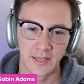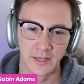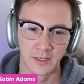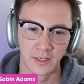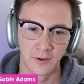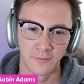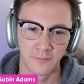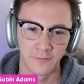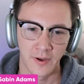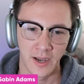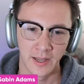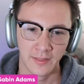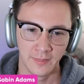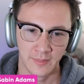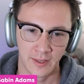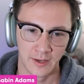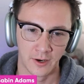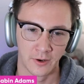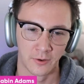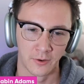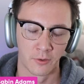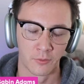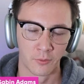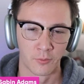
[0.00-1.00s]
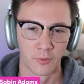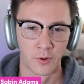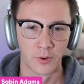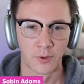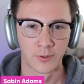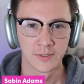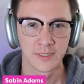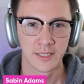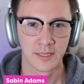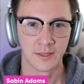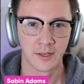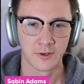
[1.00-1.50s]
define their
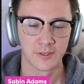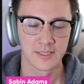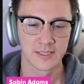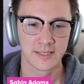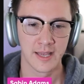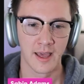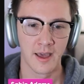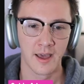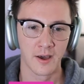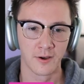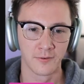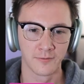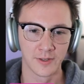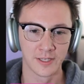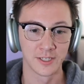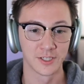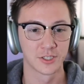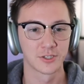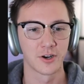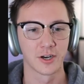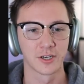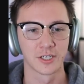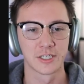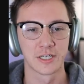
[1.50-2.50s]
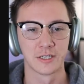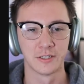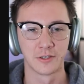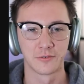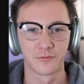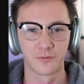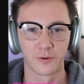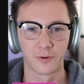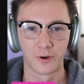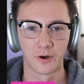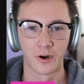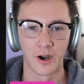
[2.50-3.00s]
roles and their set of instructions
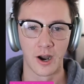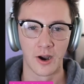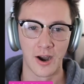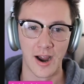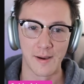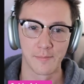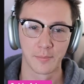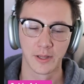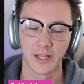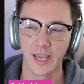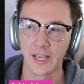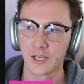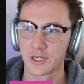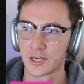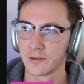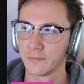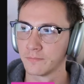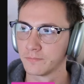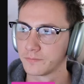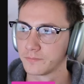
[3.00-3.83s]
for our application.